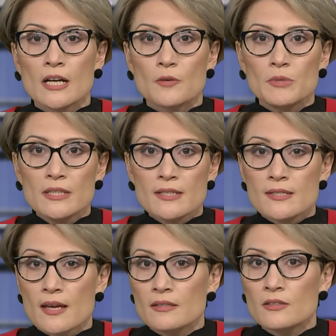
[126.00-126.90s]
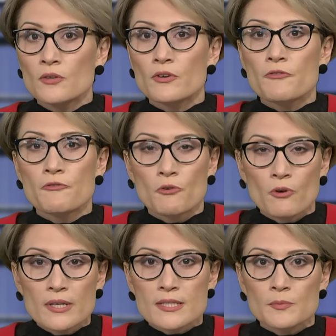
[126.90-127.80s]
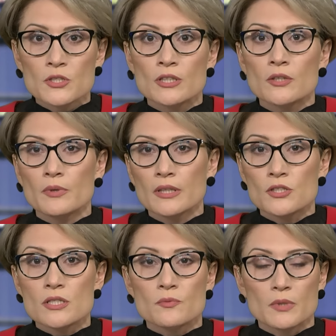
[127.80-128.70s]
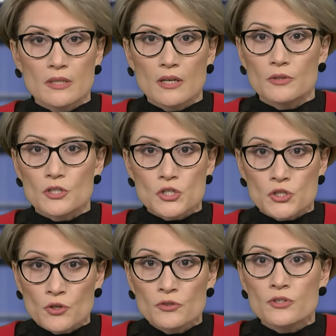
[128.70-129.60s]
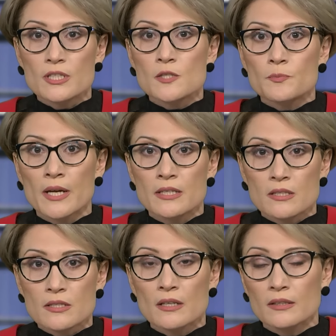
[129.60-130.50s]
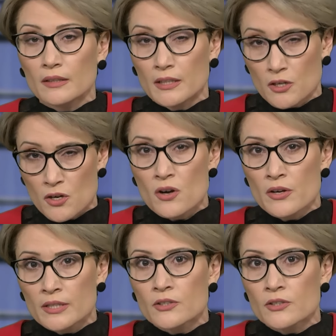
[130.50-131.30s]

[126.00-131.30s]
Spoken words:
Armenia has handed over four Azerbaijani villages without a shot, despite internal and ongoing